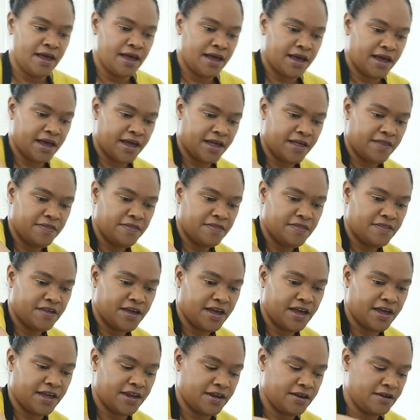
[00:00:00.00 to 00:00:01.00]
And
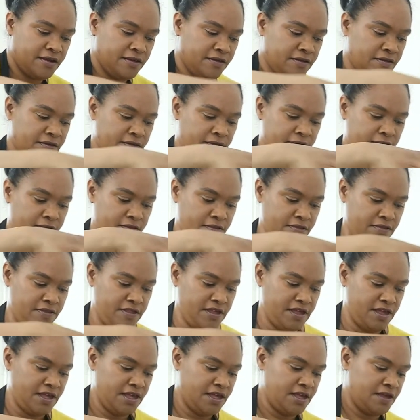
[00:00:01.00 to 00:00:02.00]
then
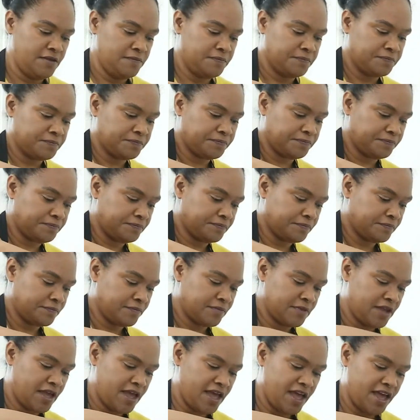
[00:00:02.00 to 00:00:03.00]
the
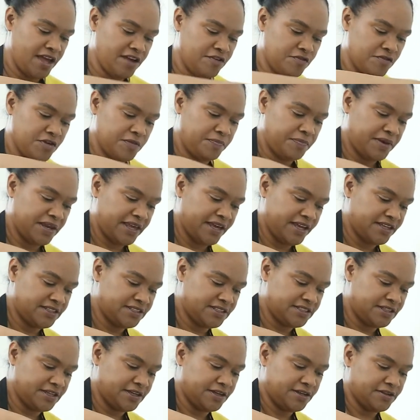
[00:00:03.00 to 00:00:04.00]
egg
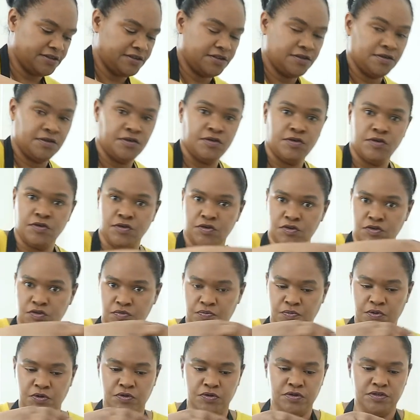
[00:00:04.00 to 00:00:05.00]
replacer, you
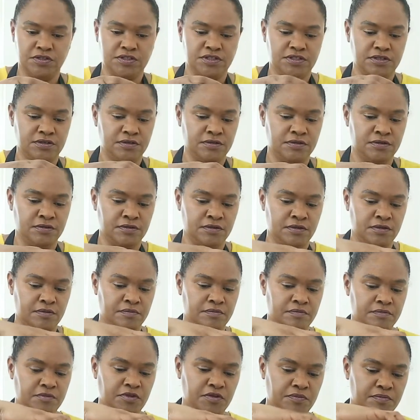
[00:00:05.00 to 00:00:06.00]

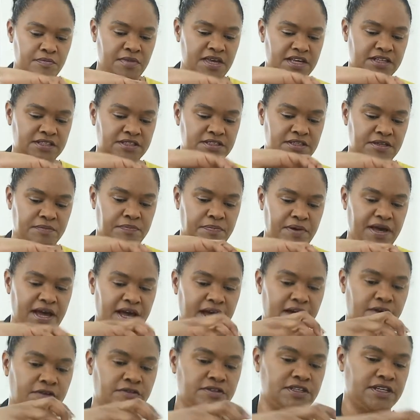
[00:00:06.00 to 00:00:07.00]
mix the
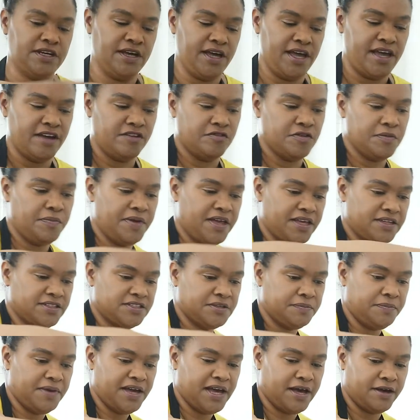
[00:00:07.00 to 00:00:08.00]
powder, egg
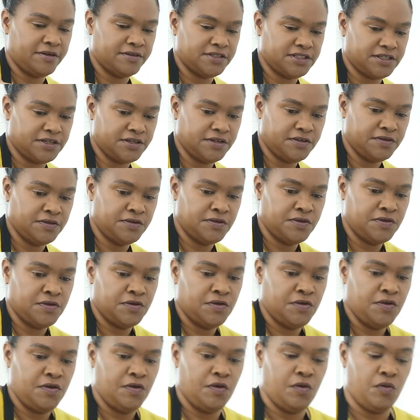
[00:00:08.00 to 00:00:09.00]
replacer powder,
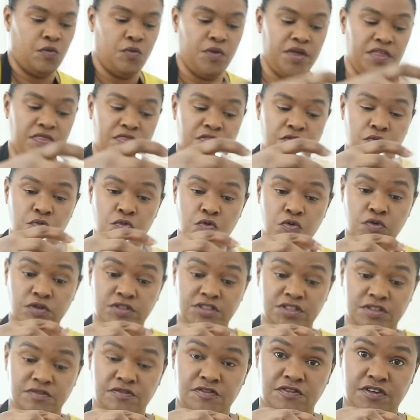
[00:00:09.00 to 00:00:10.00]
with the
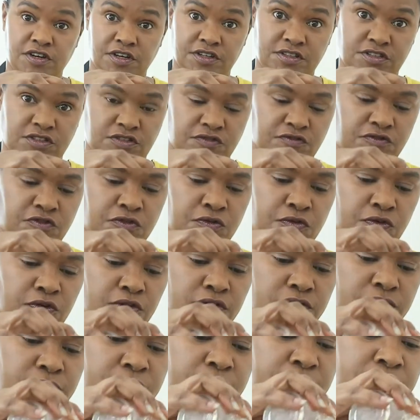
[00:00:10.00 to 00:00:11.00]
water first of
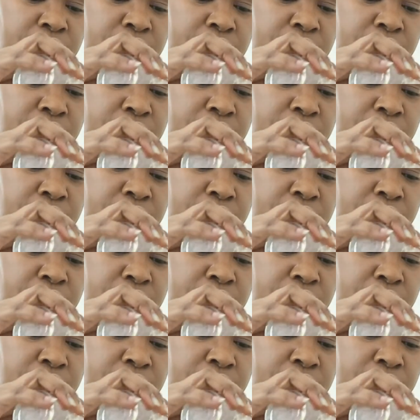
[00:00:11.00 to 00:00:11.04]
all,